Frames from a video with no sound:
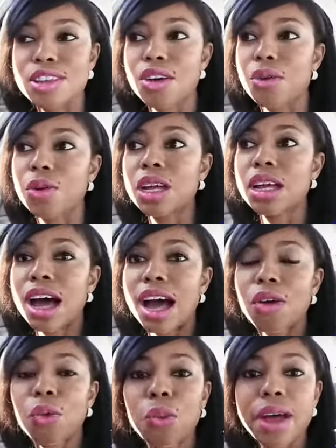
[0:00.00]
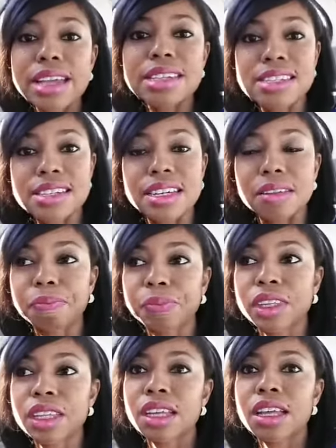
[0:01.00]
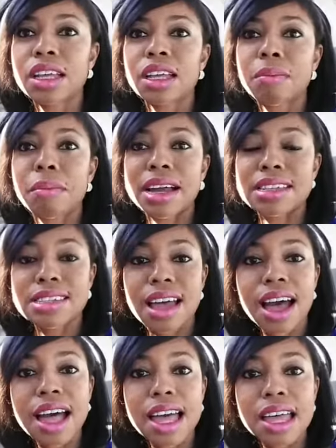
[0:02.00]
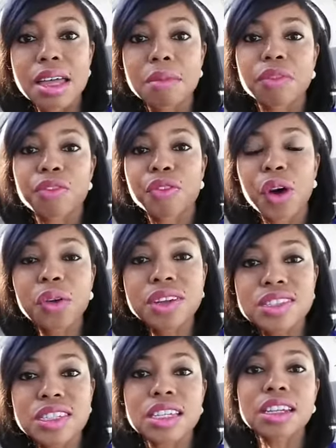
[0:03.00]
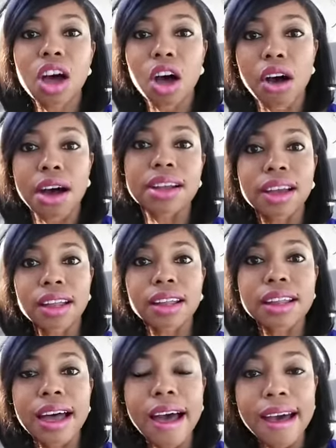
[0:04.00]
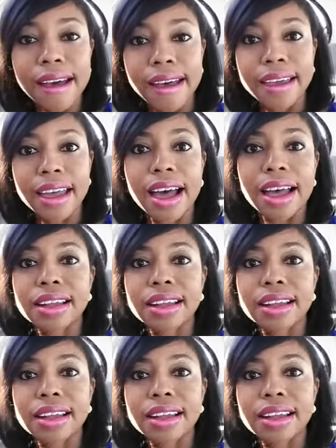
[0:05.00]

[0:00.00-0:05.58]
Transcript: So I wasted my time focusing on a lie.